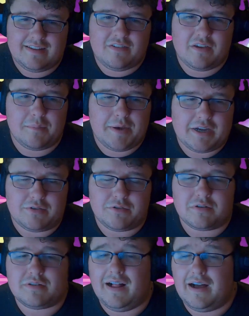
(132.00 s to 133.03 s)
to get back into
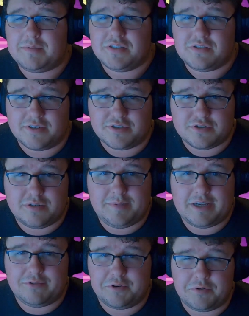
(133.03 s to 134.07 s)
Critical Ops and start
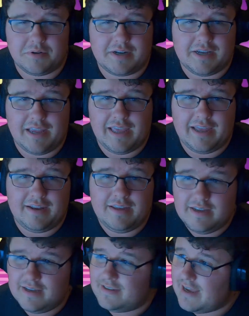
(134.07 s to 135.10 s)
streaming and recording again
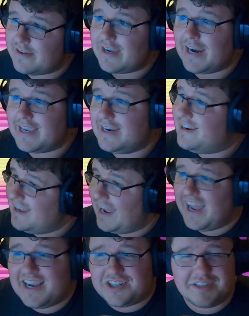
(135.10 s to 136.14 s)
now that I can
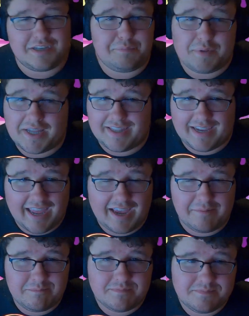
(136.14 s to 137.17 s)
actually play the
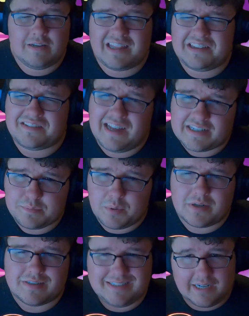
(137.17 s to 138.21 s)
game. Now, this next
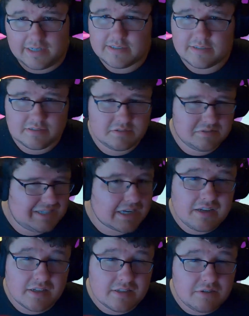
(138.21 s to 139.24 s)
part does
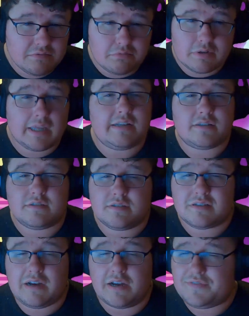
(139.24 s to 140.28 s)
technically relate
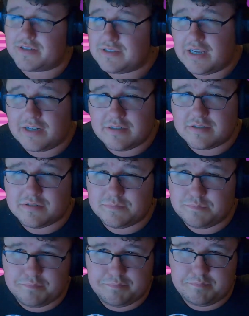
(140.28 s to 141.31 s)
to graphic settings,
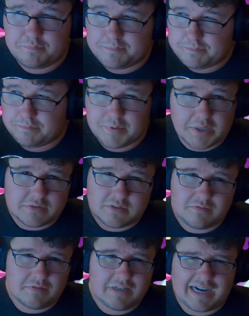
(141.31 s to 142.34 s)
but
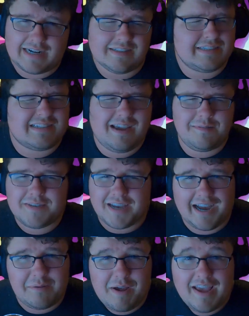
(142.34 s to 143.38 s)
also not at the same
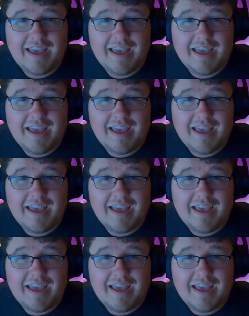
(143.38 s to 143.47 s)
time.